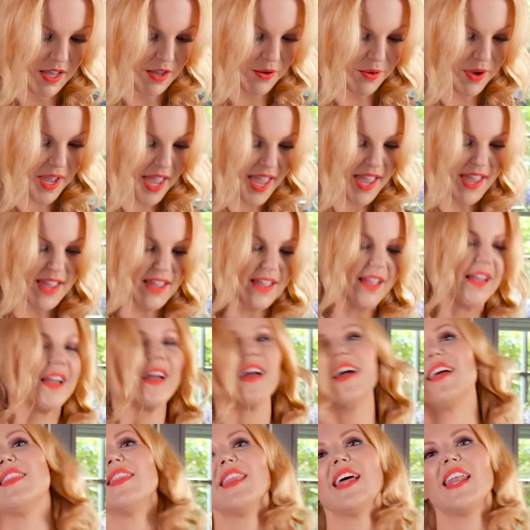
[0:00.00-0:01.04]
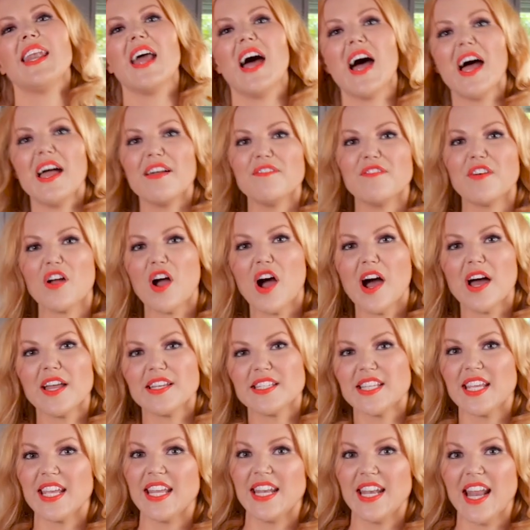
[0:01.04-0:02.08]
Okay, and then I've
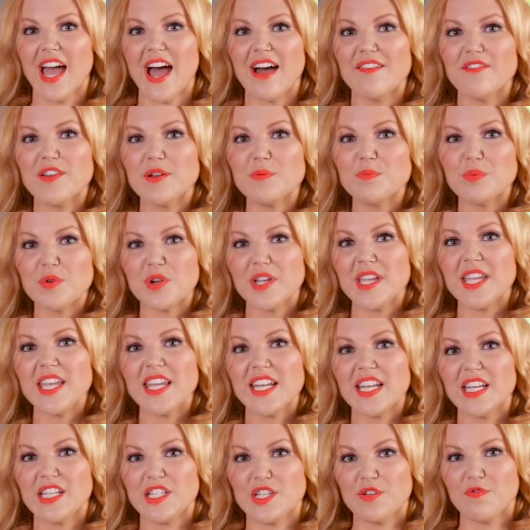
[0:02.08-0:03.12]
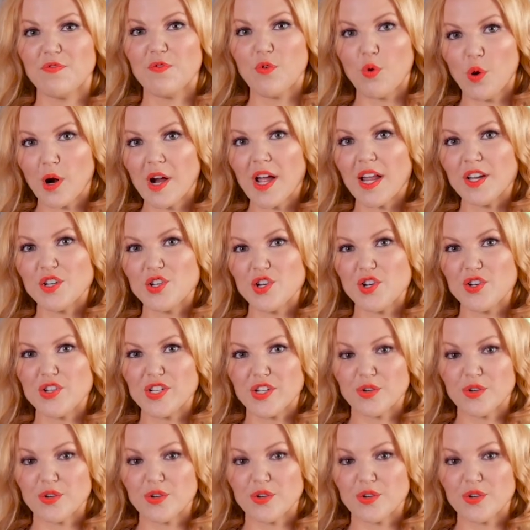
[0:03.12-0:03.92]
got an oven preheated to 400